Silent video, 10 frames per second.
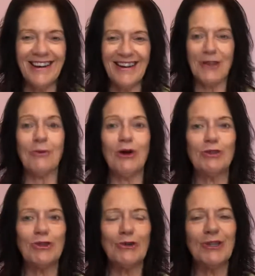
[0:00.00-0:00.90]
The world's
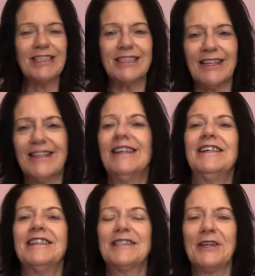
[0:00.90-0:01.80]
your oyster,
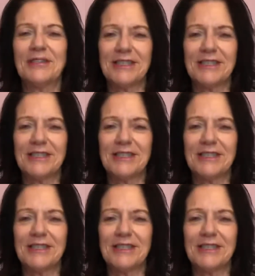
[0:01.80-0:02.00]
so to